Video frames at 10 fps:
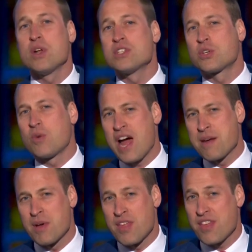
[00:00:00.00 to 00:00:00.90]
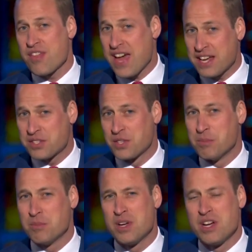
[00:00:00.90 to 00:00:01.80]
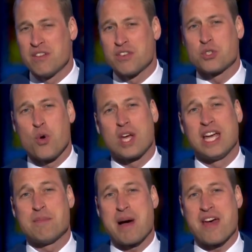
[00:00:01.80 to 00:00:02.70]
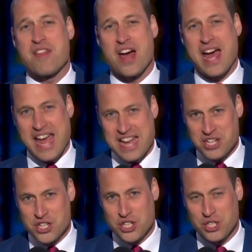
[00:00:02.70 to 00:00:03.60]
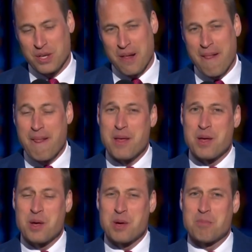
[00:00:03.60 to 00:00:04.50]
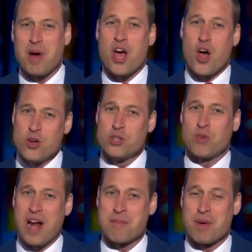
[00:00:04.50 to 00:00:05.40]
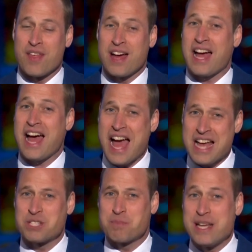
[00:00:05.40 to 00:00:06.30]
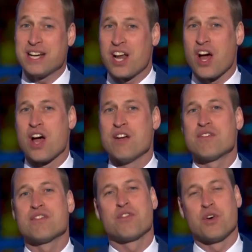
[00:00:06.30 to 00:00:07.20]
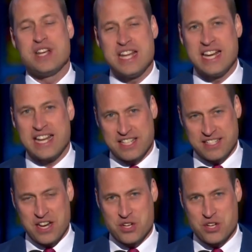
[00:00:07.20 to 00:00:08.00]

no one's grandmother thanks them for talking about their age, my own grandmother has been alive for nearly a